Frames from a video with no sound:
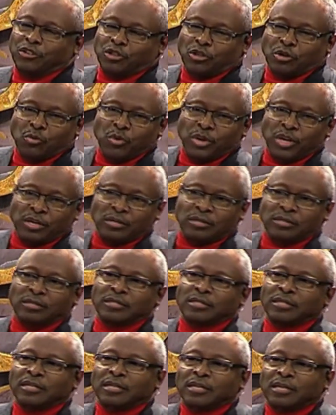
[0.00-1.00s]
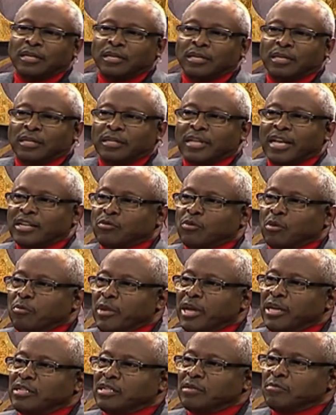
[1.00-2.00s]
your will. That's what
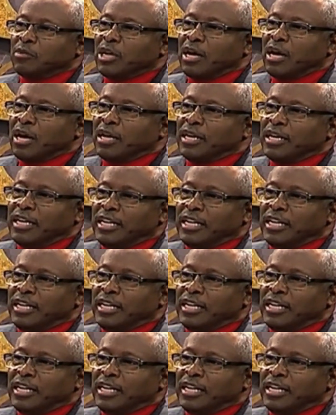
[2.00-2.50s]
makes him God. He